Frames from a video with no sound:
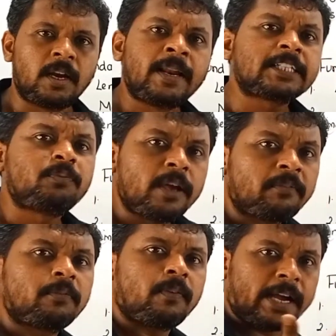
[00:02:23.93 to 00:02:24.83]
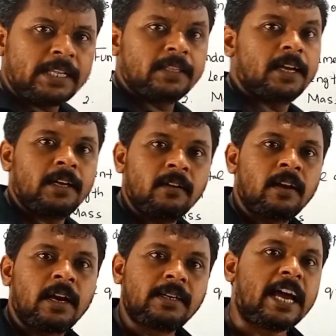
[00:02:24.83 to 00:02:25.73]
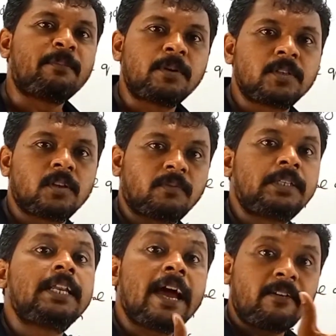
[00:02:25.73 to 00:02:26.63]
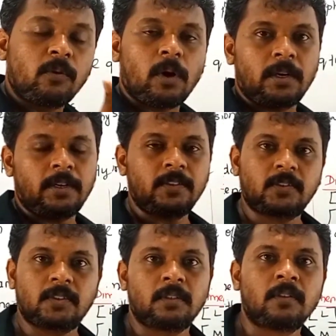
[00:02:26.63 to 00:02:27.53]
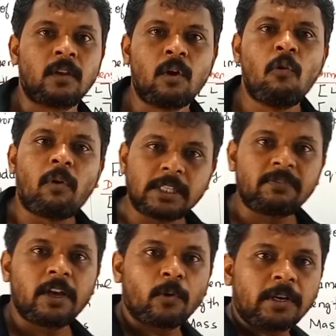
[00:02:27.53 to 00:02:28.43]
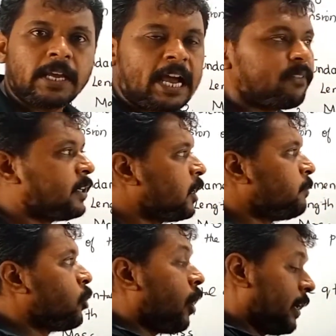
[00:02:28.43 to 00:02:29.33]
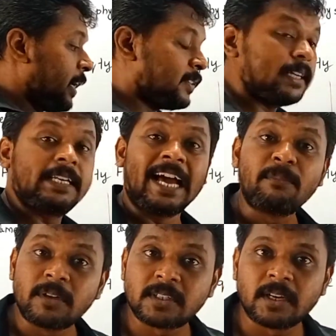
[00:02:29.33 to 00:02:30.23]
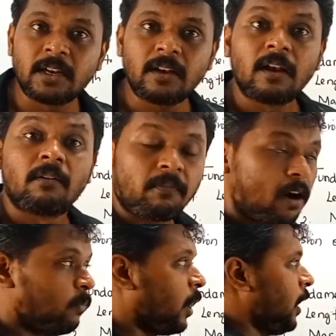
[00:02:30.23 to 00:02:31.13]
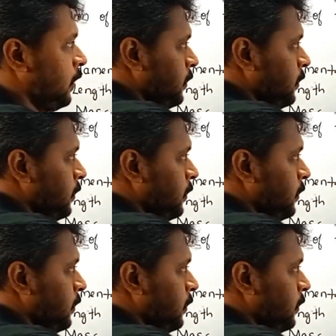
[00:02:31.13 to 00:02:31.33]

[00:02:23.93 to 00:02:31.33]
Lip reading: Next we have to find the dimensions of the derived quantities. For that we are going to have a term called as dimensional formula.